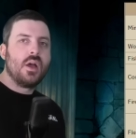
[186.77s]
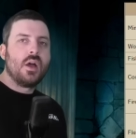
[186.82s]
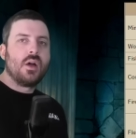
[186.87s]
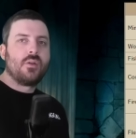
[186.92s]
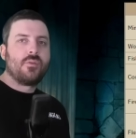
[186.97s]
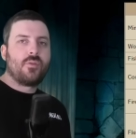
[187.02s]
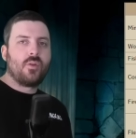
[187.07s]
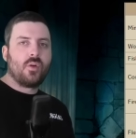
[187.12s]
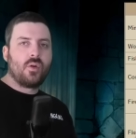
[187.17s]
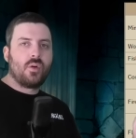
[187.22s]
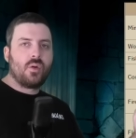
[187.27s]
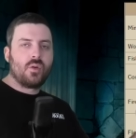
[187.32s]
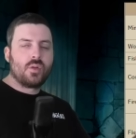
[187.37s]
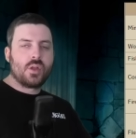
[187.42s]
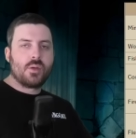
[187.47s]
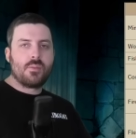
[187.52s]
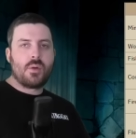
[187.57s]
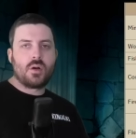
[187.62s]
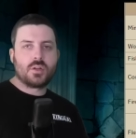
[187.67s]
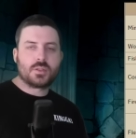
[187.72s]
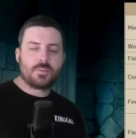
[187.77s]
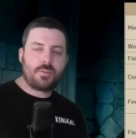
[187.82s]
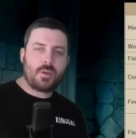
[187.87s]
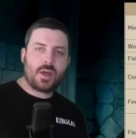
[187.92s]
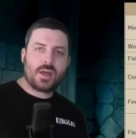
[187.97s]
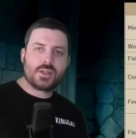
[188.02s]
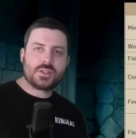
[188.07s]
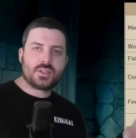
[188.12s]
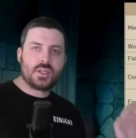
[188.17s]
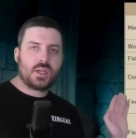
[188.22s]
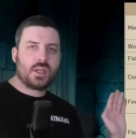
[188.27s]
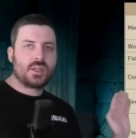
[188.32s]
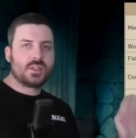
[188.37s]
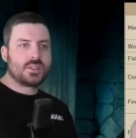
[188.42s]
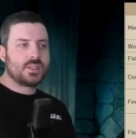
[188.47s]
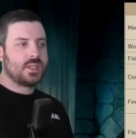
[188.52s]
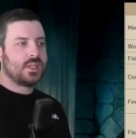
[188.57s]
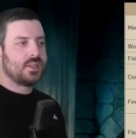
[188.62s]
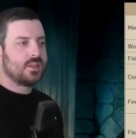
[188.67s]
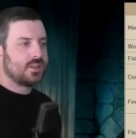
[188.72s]
for all your multipliers so you can
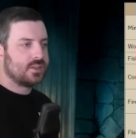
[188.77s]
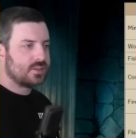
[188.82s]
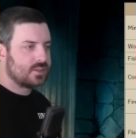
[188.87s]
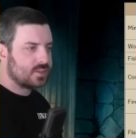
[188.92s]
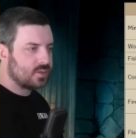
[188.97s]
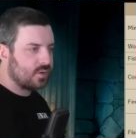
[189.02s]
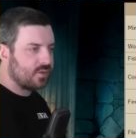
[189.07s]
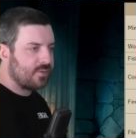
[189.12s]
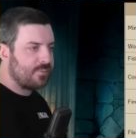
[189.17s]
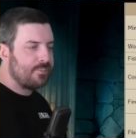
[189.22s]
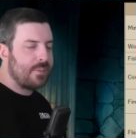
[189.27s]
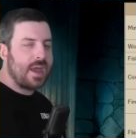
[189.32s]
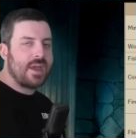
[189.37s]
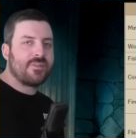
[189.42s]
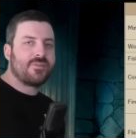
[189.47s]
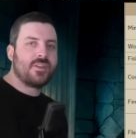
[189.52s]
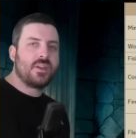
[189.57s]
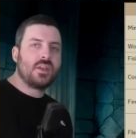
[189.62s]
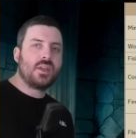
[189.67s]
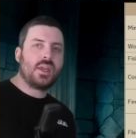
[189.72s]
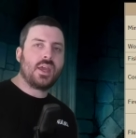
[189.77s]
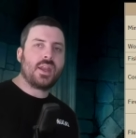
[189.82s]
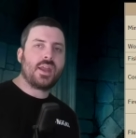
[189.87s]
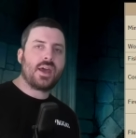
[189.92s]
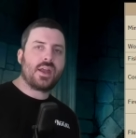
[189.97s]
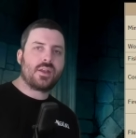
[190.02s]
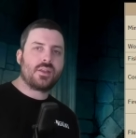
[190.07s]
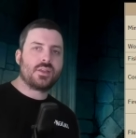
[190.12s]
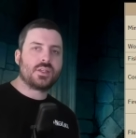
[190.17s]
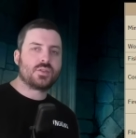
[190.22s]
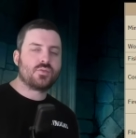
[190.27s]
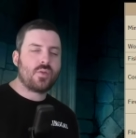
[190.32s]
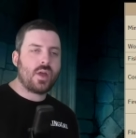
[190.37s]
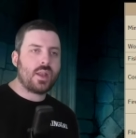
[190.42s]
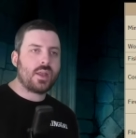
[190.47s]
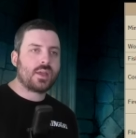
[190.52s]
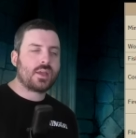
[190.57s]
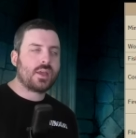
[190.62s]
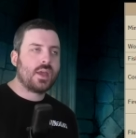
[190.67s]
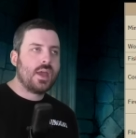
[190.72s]
see the sort of math that you get out of this
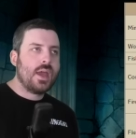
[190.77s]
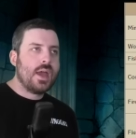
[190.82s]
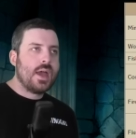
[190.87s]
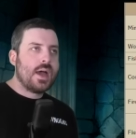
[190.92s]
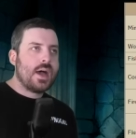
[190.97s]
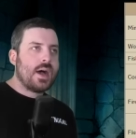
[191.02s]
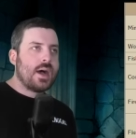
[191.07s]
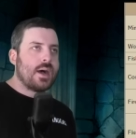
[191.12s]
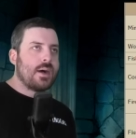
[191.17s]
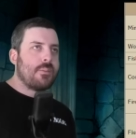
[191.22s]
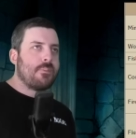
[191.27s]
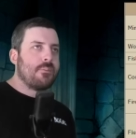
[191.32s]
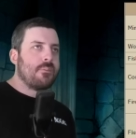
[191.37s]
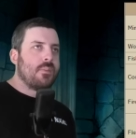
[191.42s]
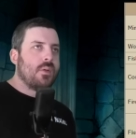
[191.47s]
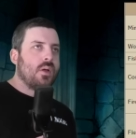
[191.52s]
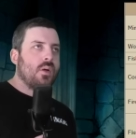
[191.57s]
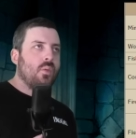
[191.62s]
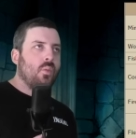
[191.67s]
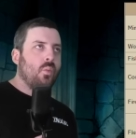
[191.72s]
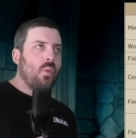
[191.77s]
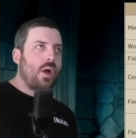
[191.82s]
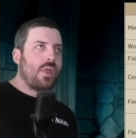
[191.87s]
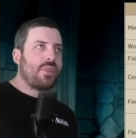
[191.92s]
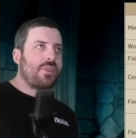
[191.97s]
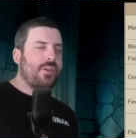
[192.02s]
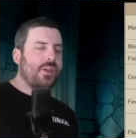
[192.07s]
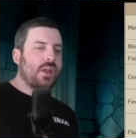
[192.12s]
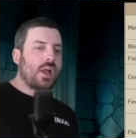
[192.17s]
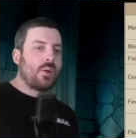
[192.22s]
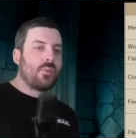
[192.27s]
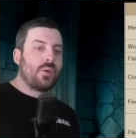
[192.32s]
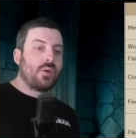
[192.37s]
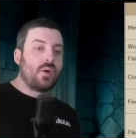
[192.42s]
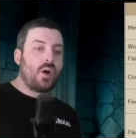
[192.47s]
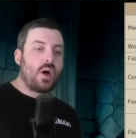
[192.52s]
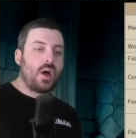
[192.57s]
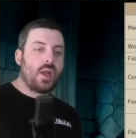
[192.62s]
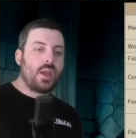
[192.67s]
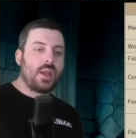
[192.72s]
relic. One thing I
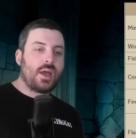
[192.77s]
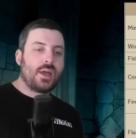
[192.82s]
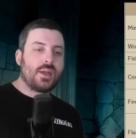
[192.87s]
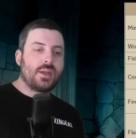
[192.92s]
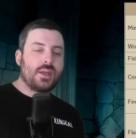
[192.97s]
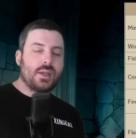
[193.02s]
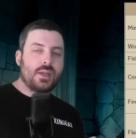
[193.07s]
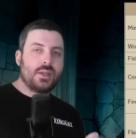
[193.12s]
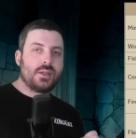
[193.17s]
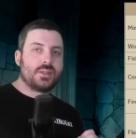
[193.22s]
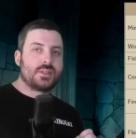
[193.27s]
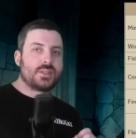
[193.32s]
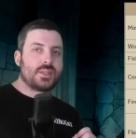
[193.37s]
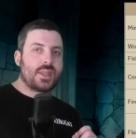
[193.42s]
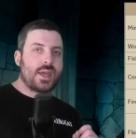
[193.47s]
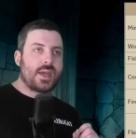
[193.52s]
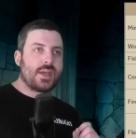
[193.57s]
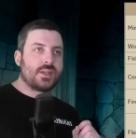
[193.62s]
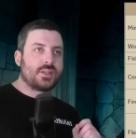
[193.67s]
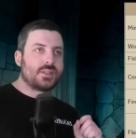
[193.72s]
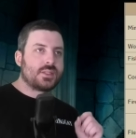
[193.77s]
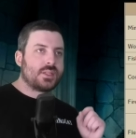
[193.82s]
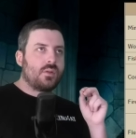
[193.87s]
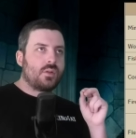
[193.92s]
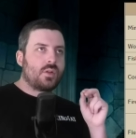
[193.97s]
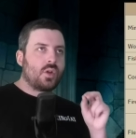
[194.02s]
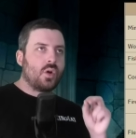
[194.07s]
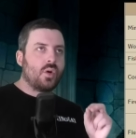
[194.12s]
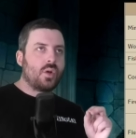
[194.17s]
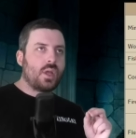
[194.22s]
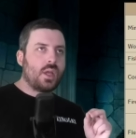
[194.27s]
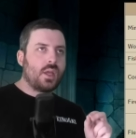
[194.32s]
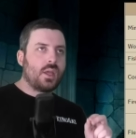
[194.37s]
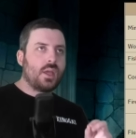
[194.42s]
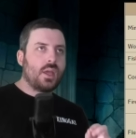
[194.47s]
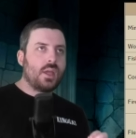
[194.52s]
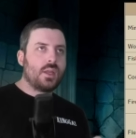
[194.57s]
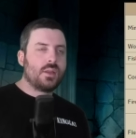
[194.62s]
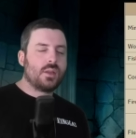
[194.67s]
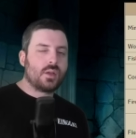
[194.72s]
will highlight is that cooking
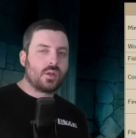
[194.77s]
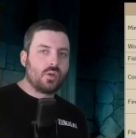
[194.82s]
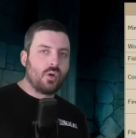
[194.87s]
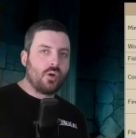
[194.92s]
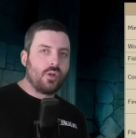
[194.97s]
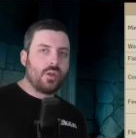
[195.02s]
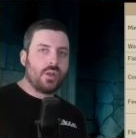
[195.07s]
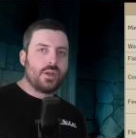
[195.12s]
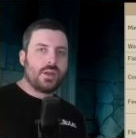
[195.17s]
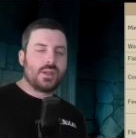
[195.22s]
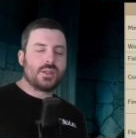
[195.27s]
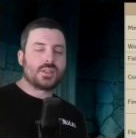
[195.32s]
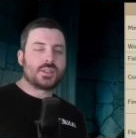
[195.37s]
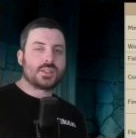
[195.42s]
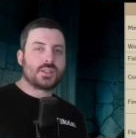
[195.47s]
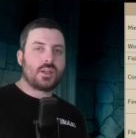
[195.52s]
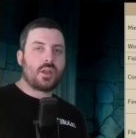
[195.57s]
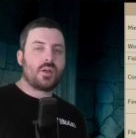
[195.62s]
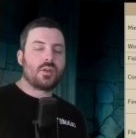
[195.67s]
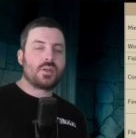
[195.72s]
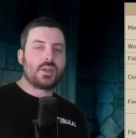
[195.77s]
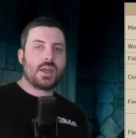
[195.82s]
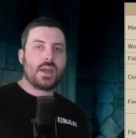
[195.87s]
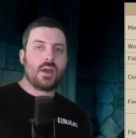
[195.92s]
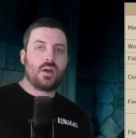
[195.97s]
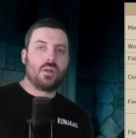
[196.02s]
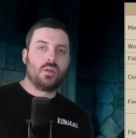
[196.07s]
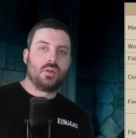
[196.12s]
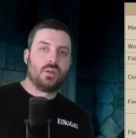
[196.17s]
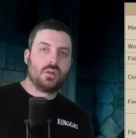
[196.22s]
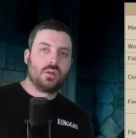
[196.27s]
in the gauntlet is slowed down.